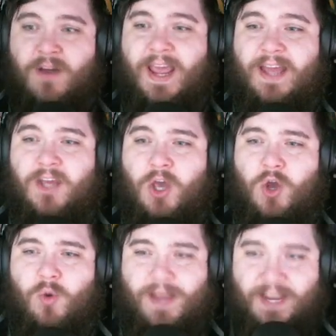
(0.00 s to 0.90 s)
and
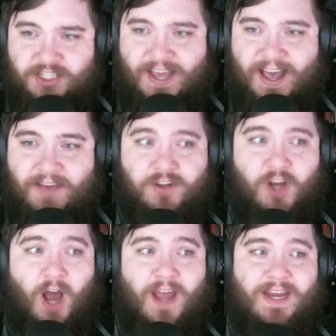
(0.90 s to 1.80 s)
we actually have
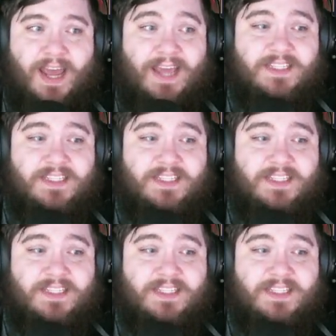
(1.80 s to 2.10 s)
gotten a